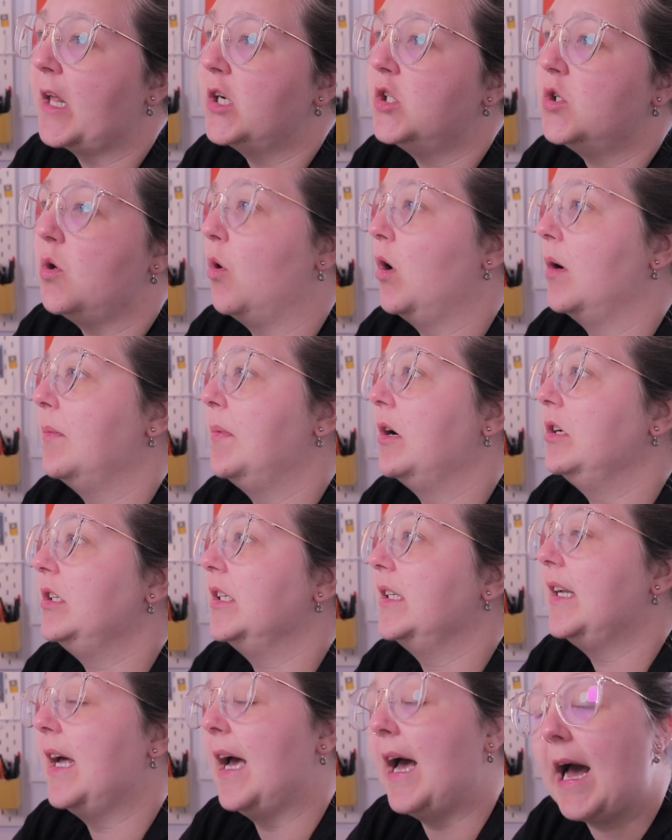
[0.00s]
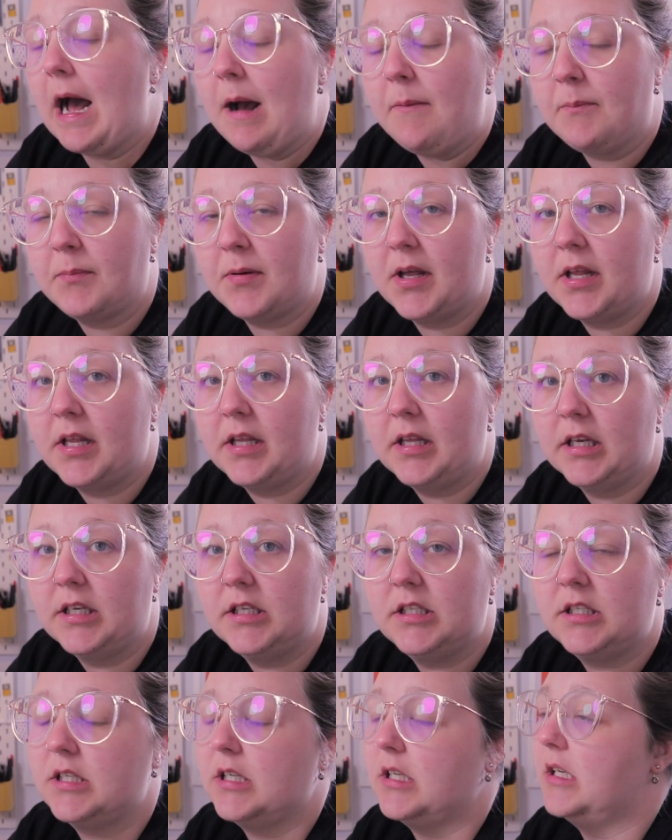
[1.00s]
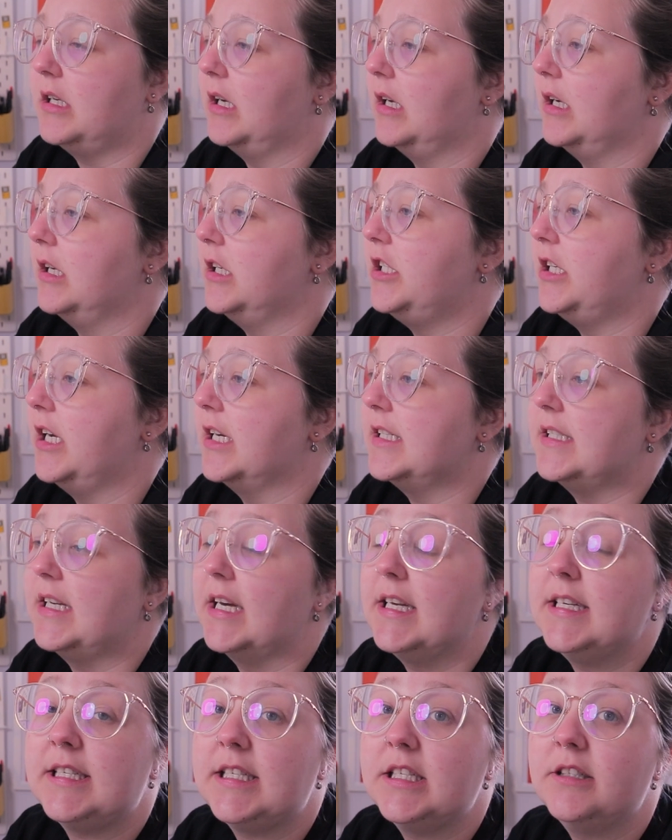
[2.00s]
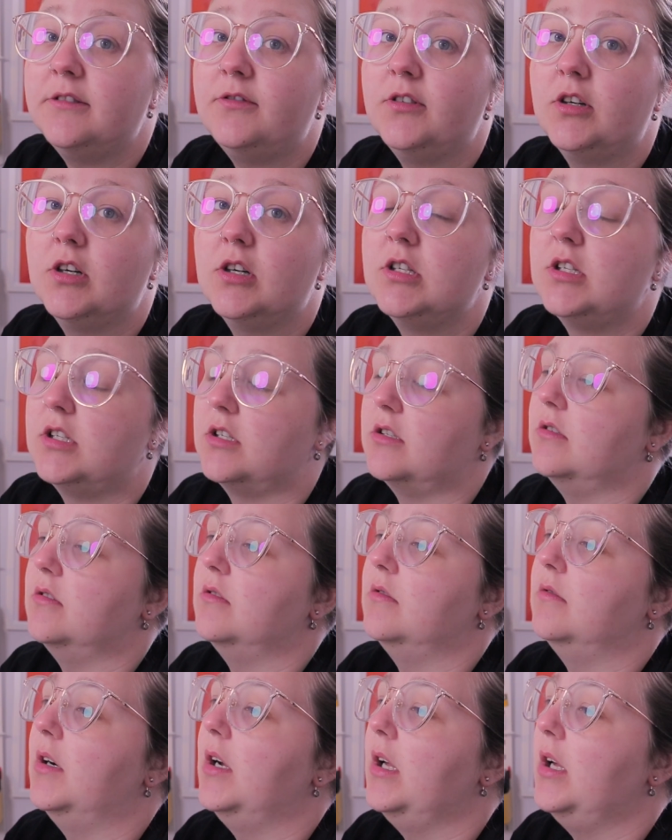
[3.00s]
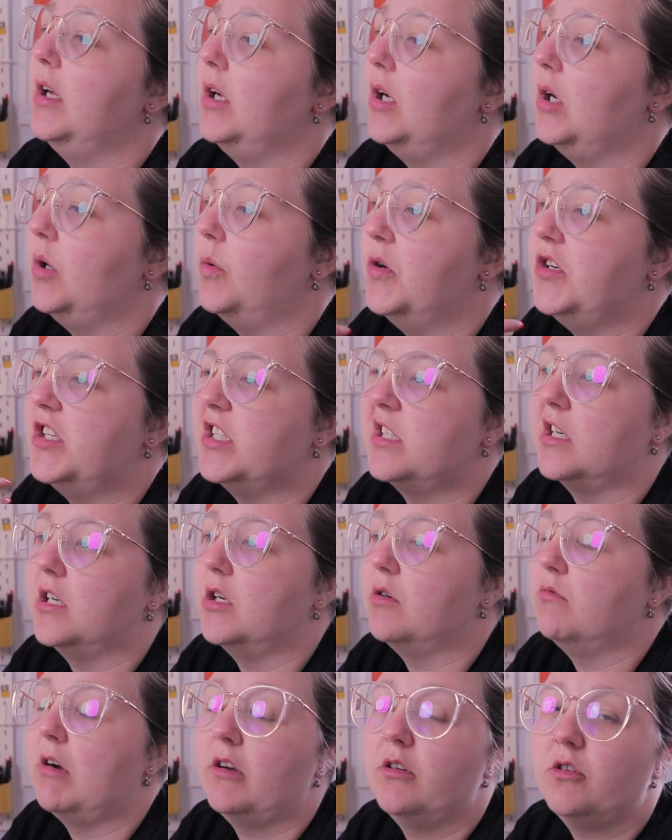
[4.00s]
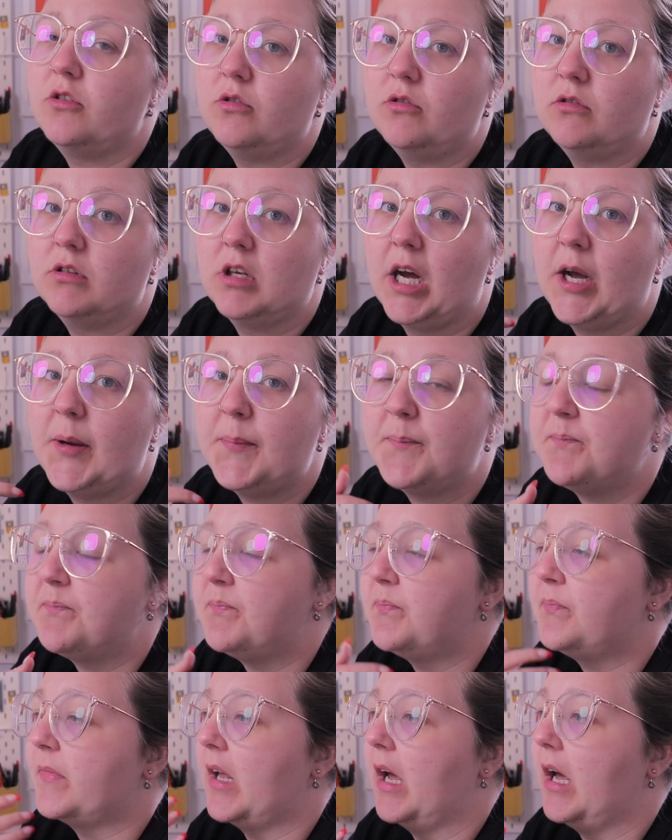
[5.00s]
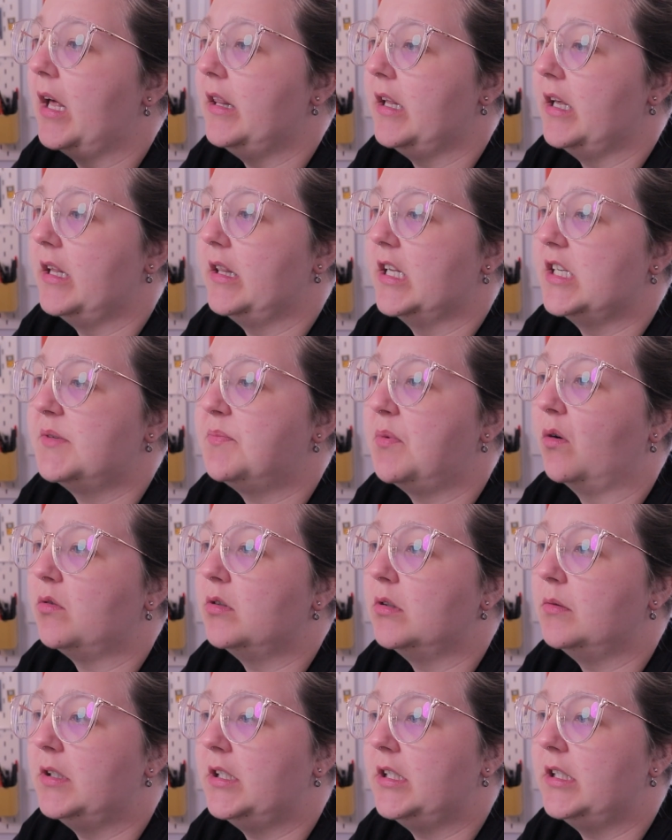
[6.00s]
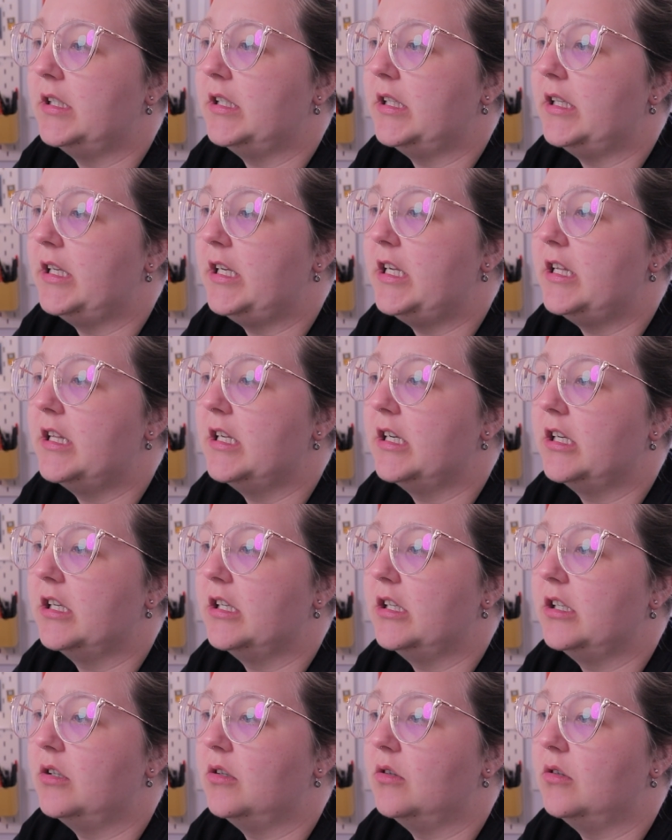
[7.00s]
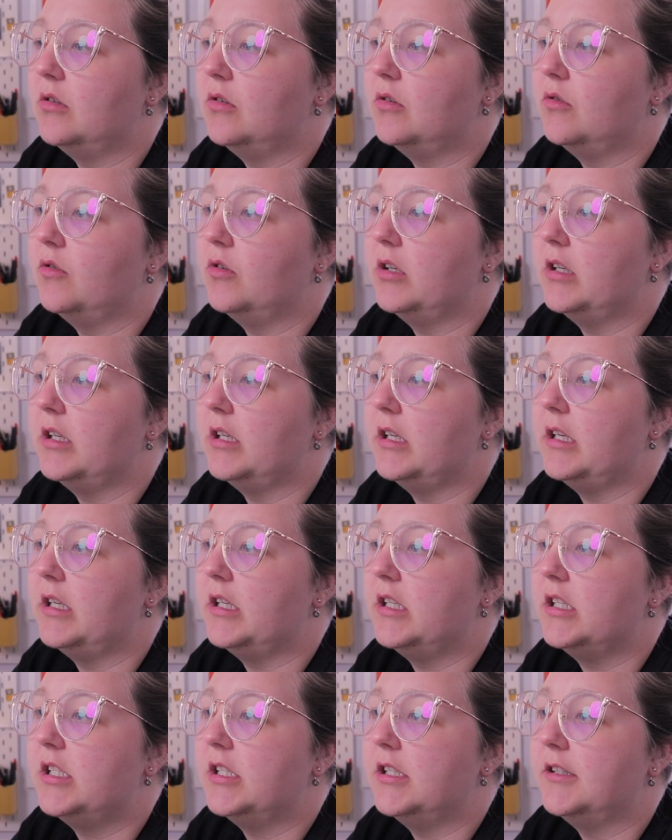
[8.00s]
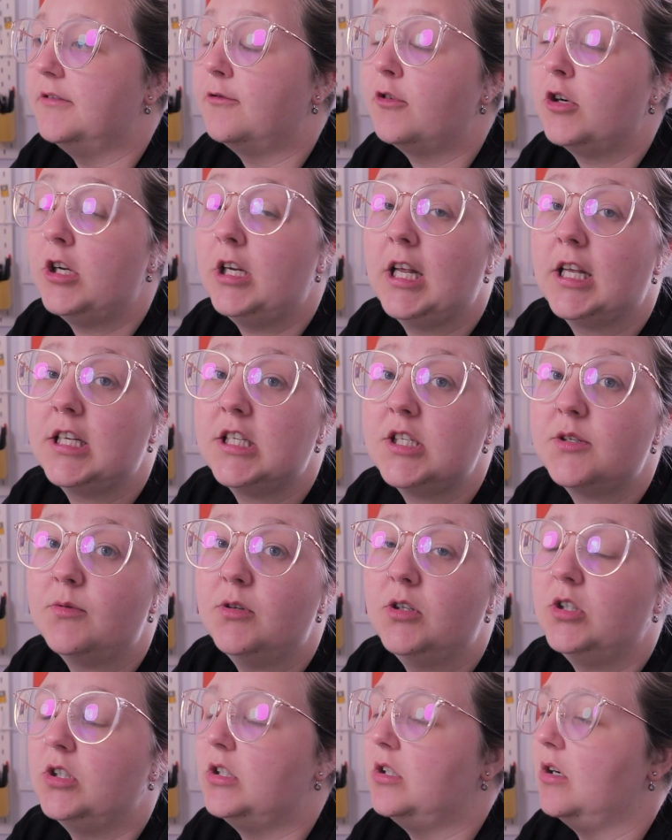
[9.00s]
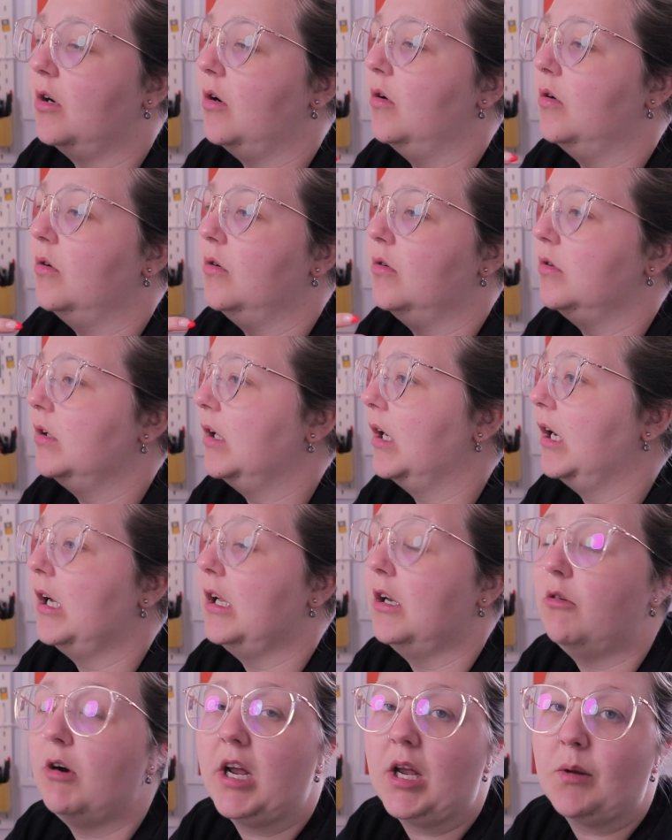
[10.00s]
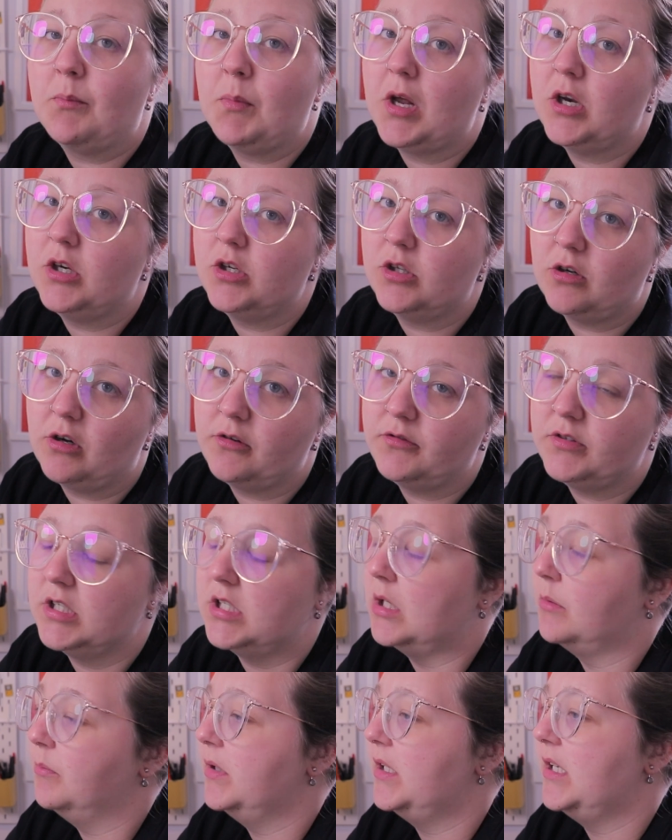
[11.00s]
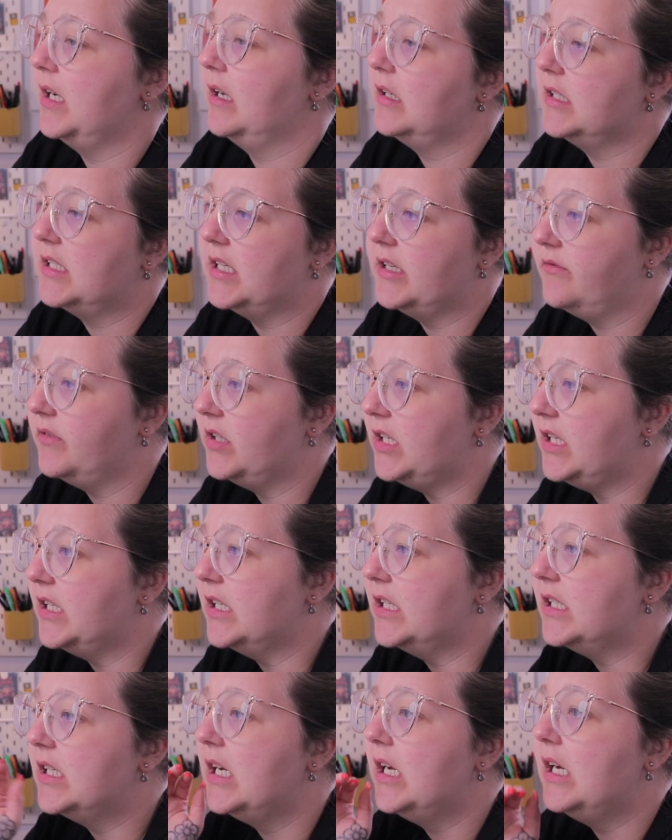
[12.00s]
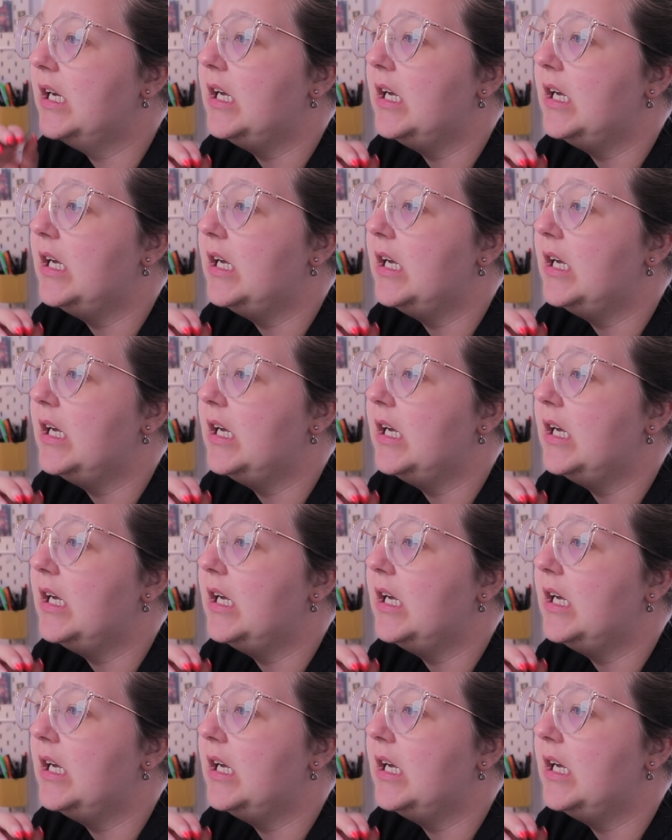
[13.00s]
talk about an app that she has an idea for, so we're just going to run through that. And then that's probably either going to go into freelance work or I'll recommend it off to somebody else if needed.